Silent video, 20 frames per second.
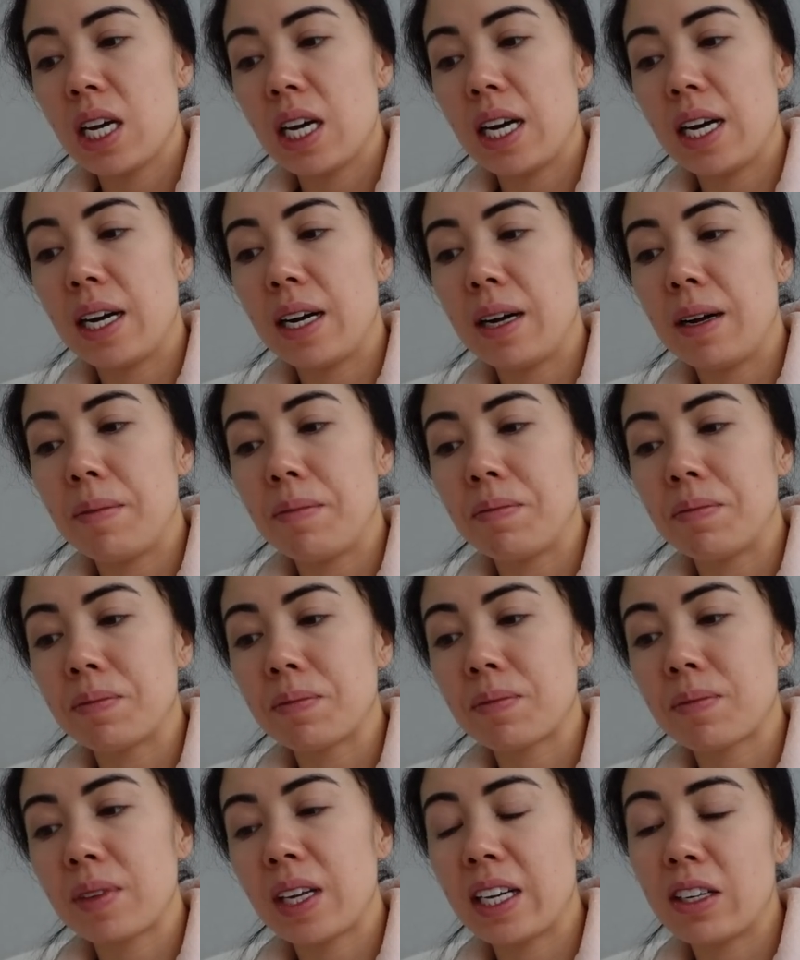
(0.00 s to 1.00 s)

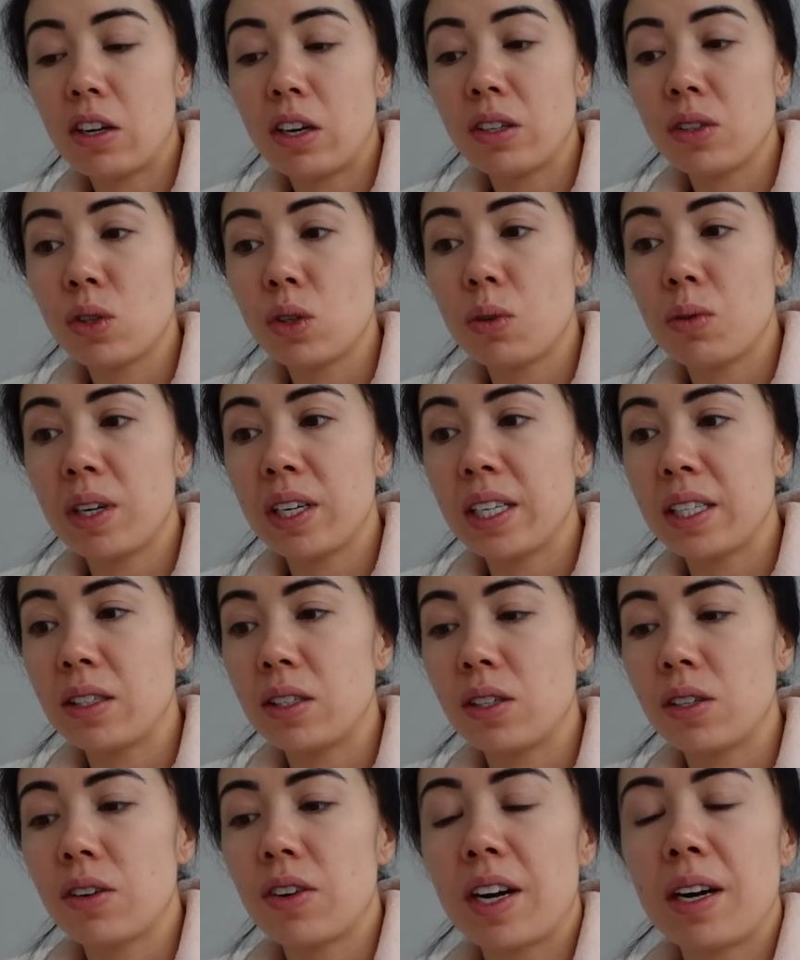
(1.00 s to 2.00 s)
And also on
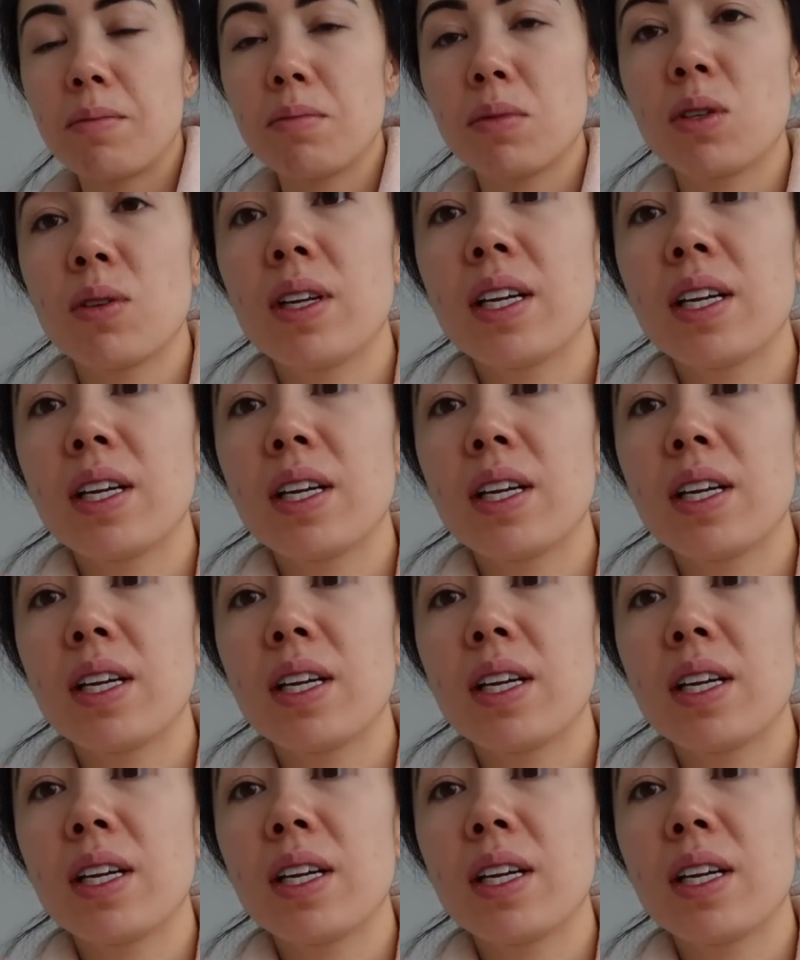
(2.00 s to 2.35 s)
Instagram. So